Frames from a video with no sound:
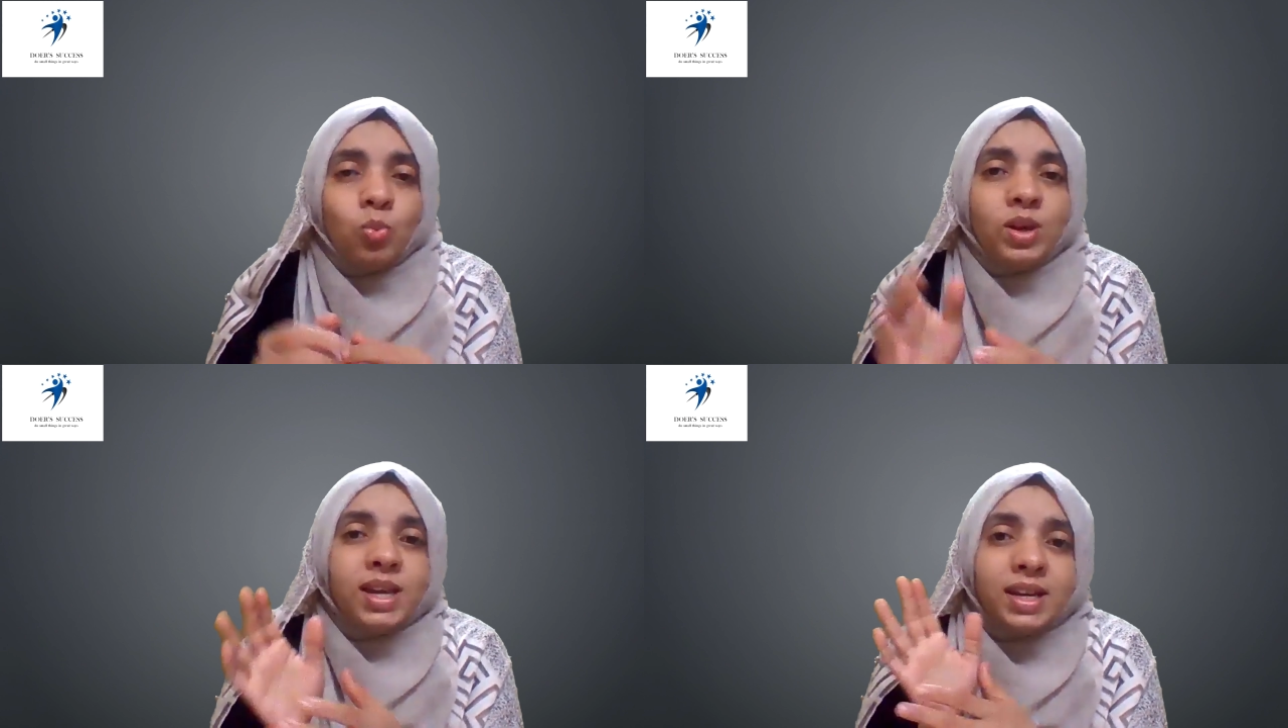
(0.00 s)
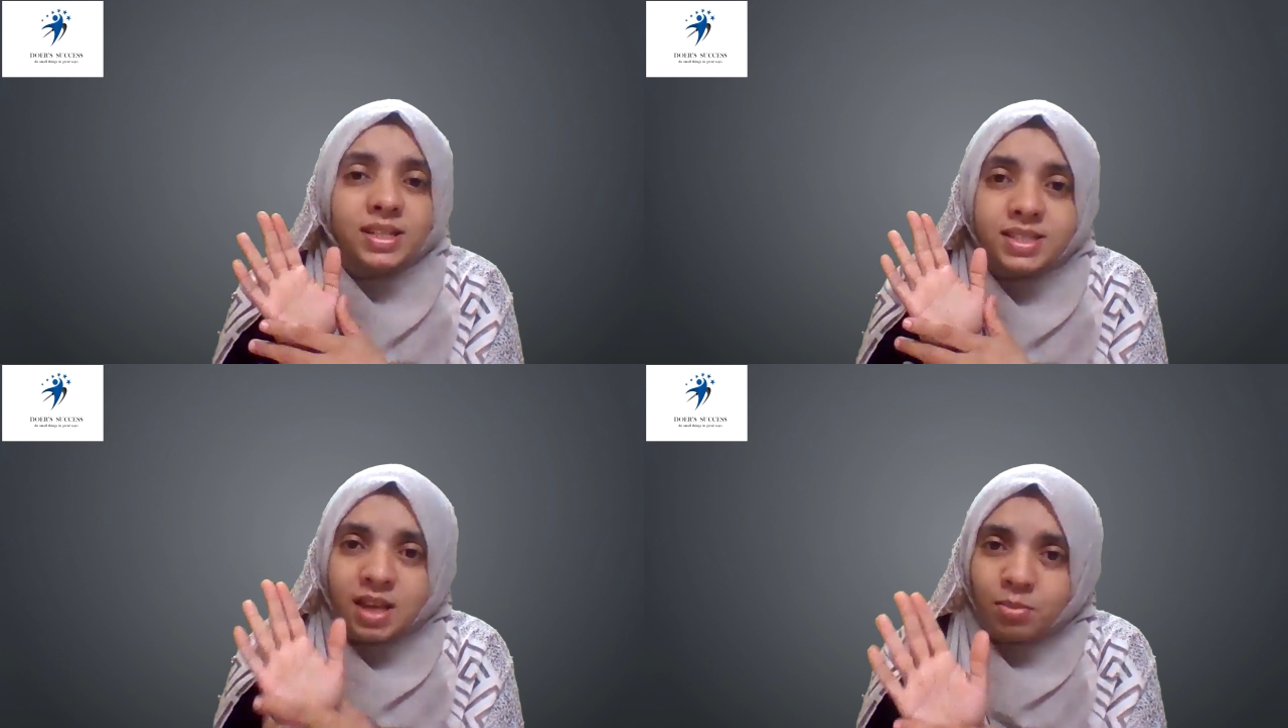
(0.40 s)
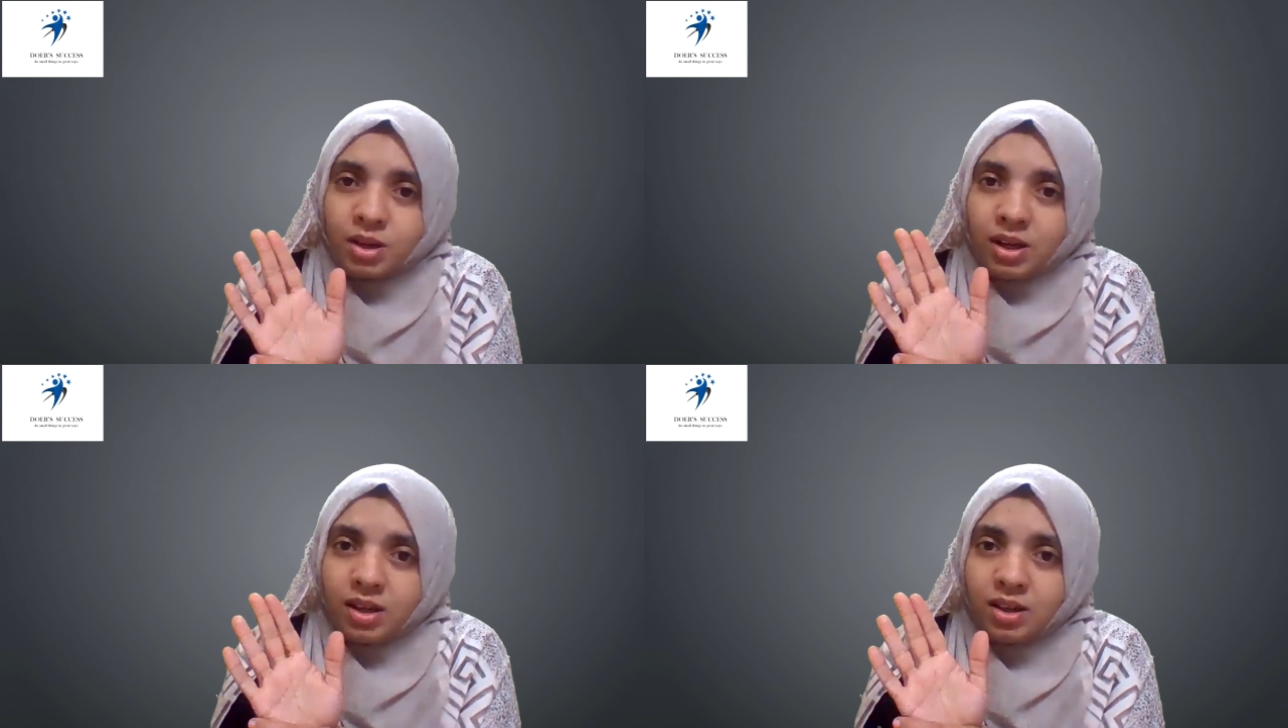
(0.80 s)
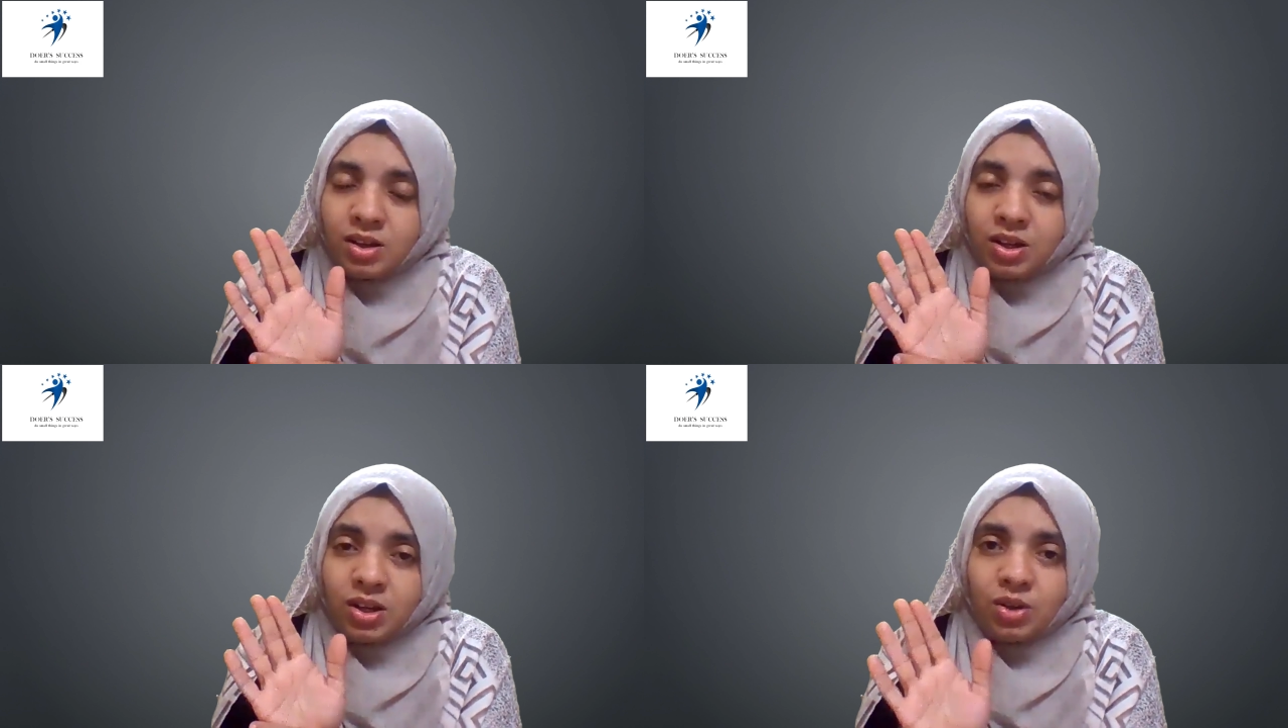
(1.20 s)
We get a summary,
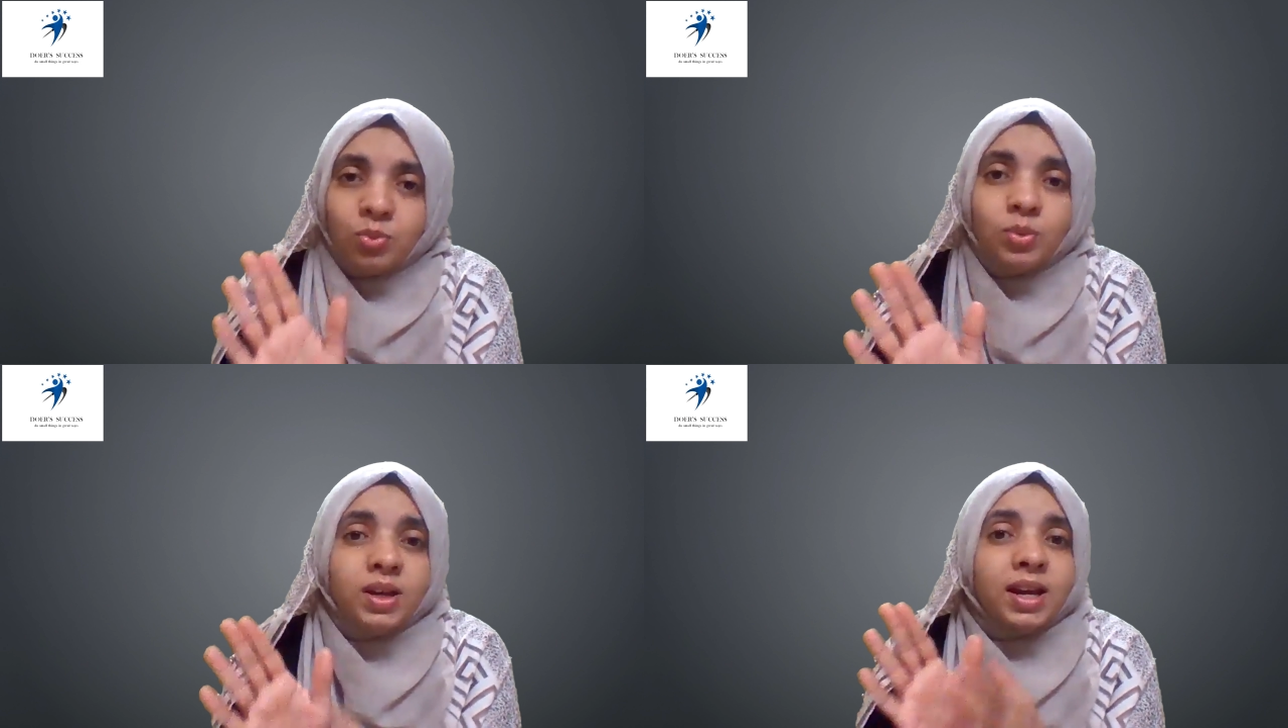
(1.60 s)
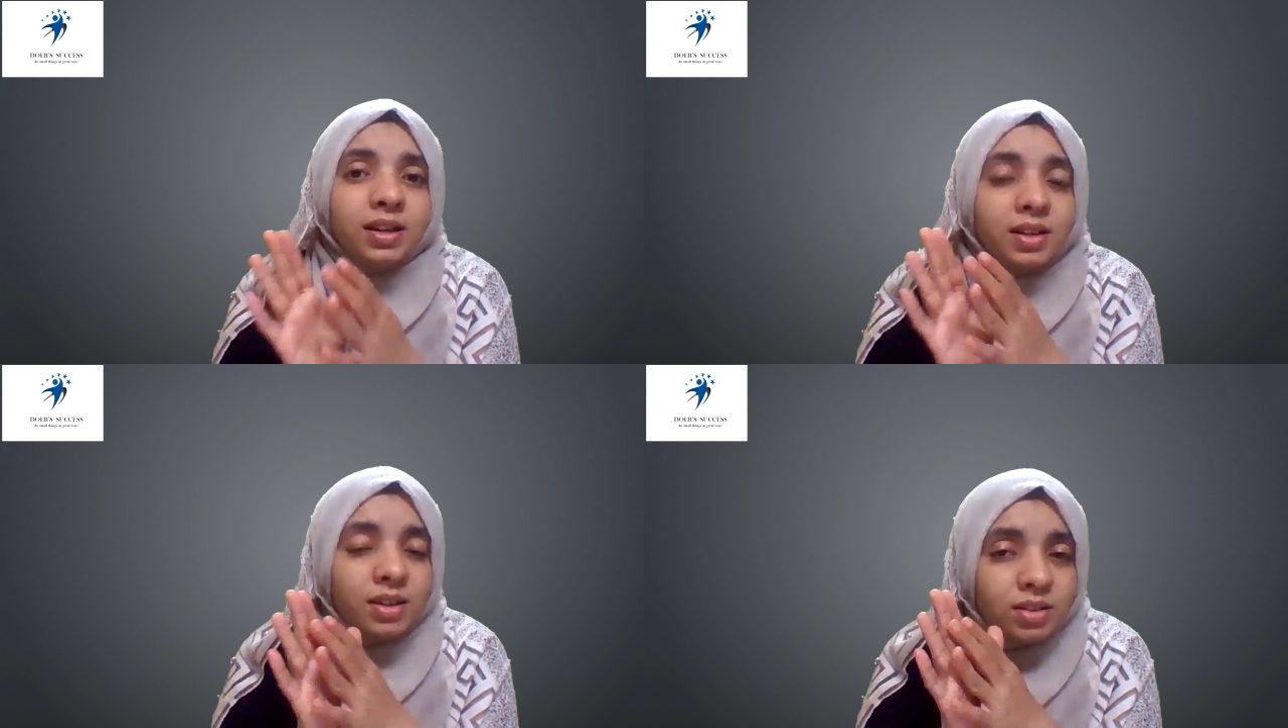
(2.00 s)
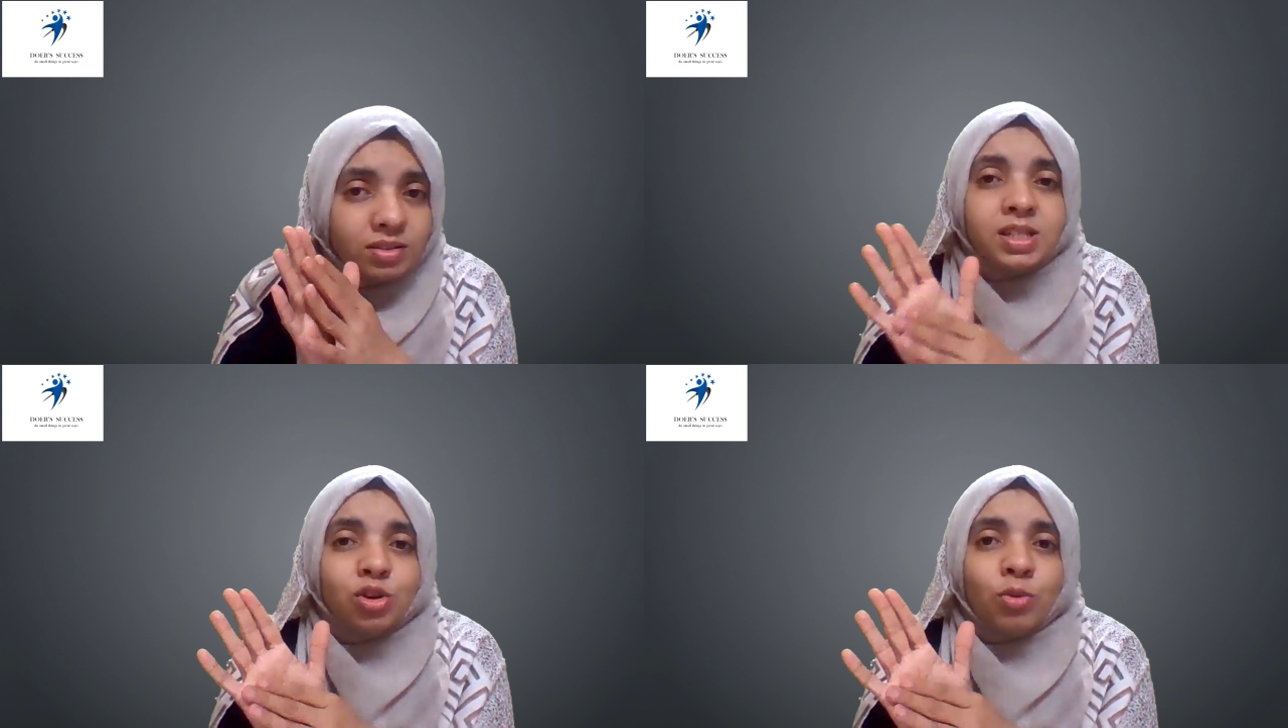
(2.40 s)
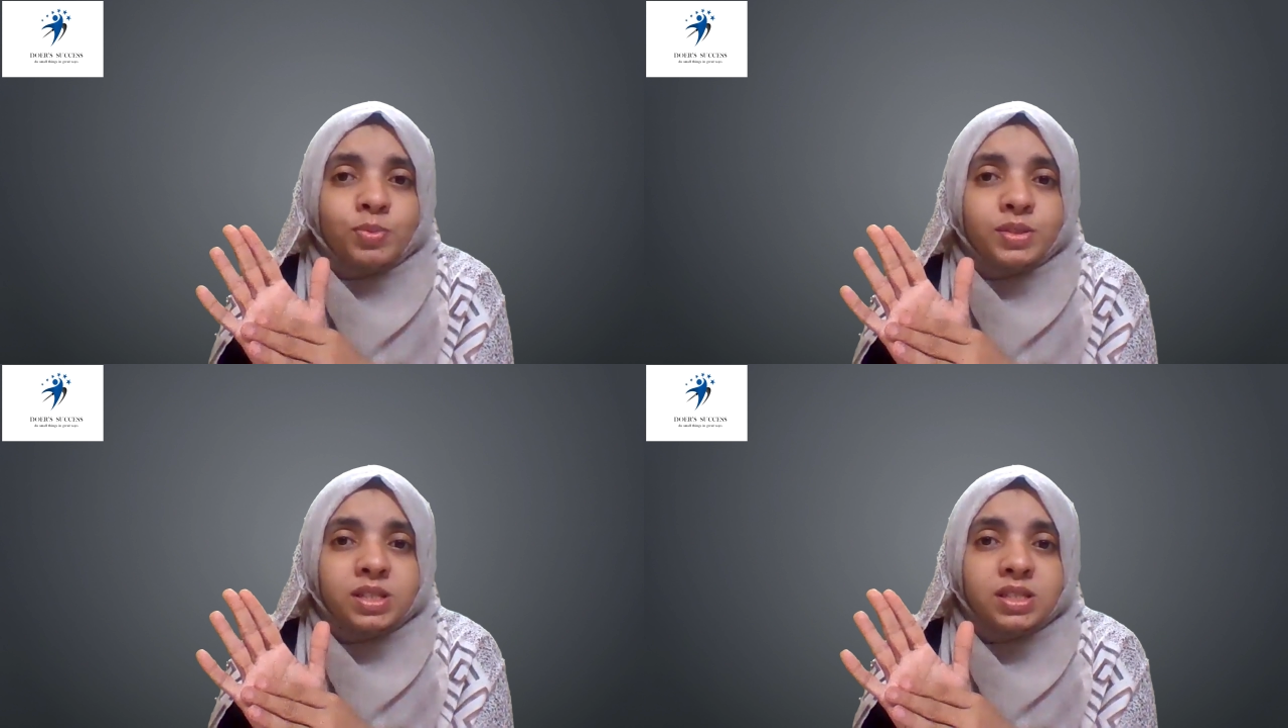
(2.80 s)
we get a
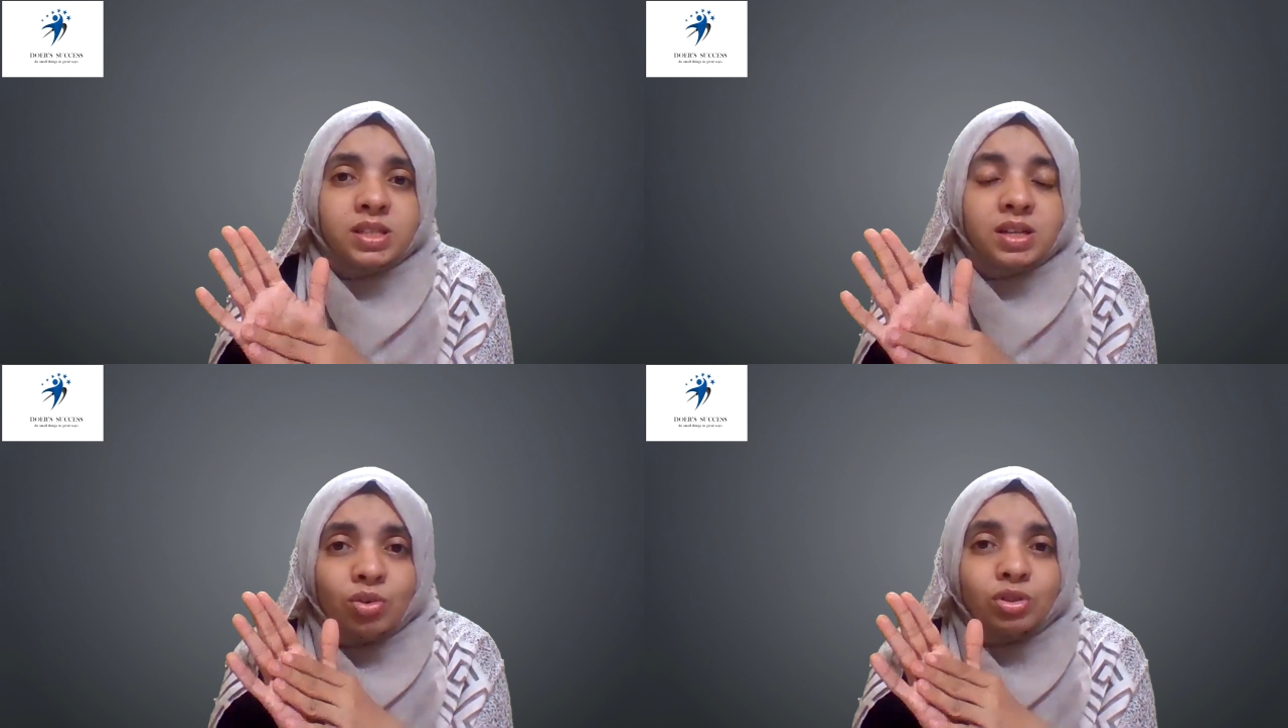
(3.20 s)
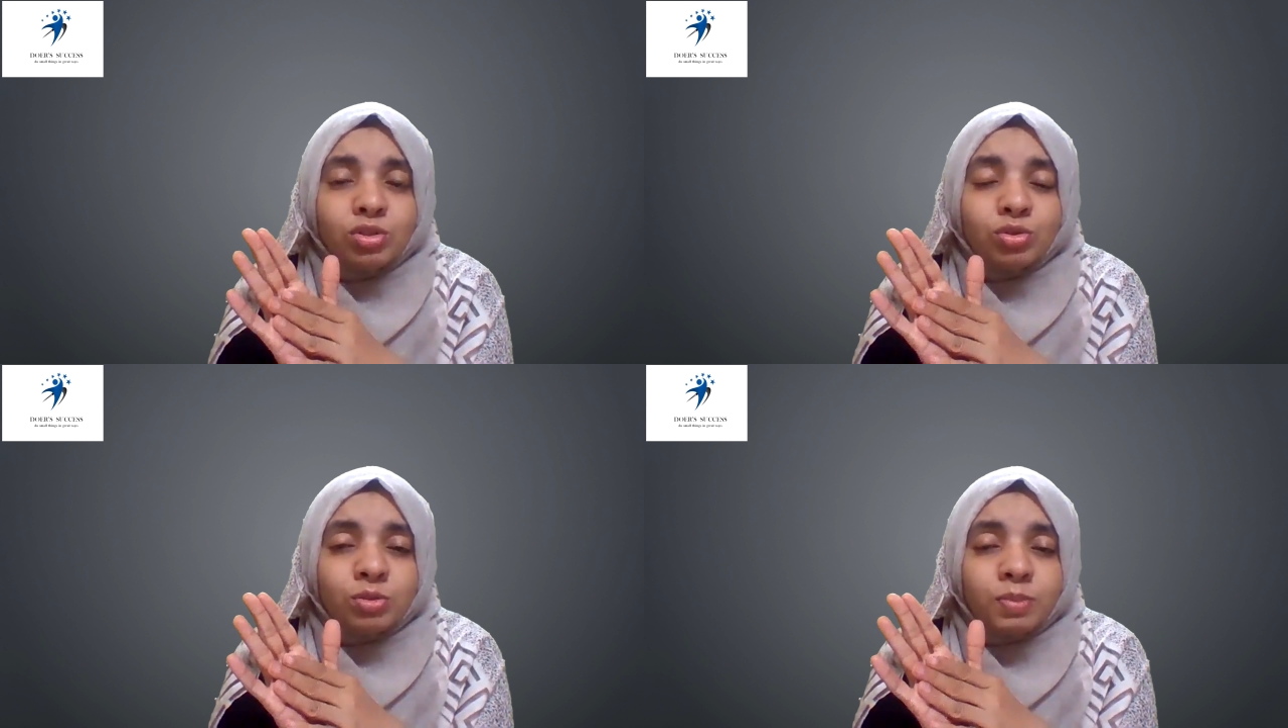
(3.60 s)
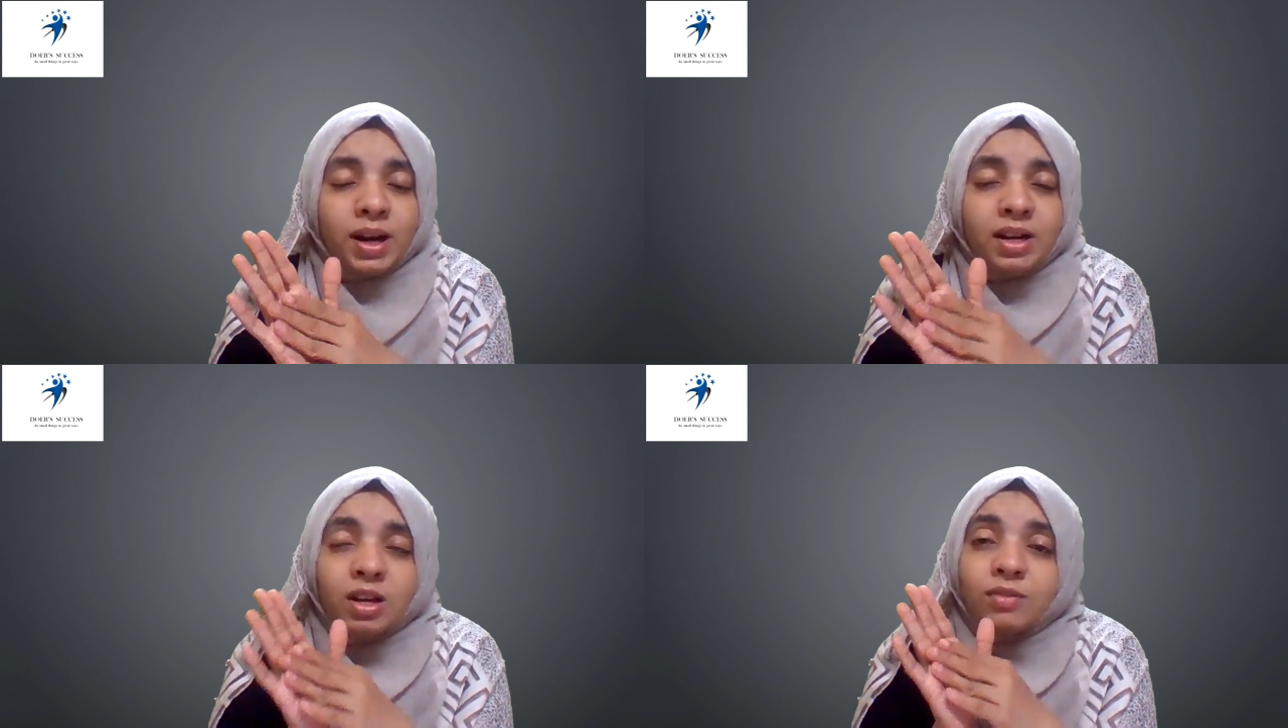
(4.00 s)
synopsis on the notepad,